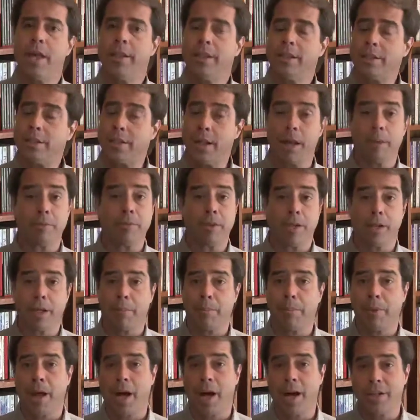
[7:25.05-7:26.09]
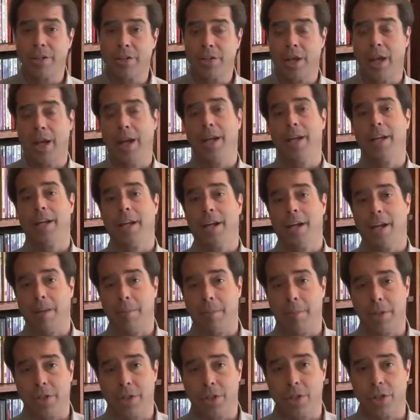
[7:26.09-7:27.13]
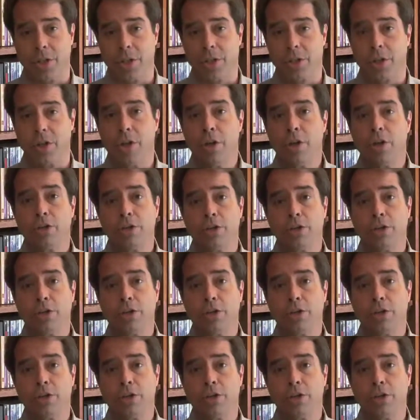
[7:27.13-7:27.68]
The same thing applies to any kind of business.